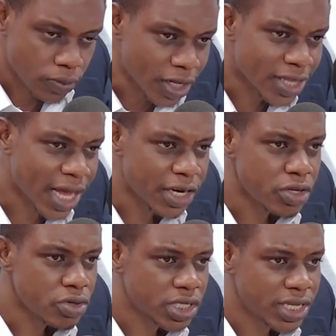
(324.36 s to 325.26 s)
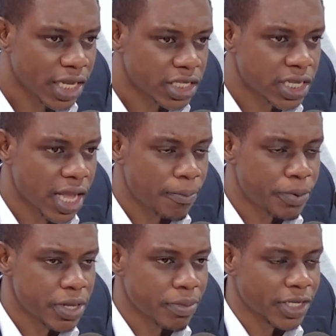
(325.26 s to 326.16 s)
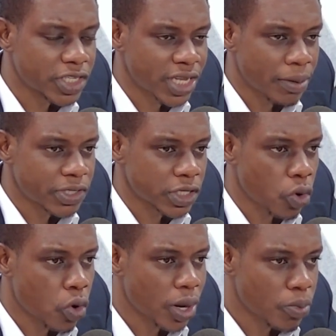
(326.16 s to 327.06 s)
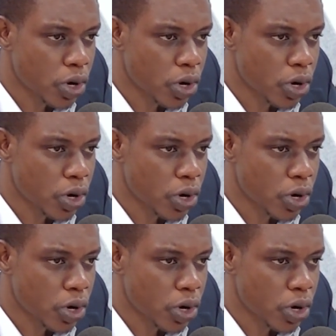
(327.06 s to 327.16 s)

that news text pretty much sums it all up.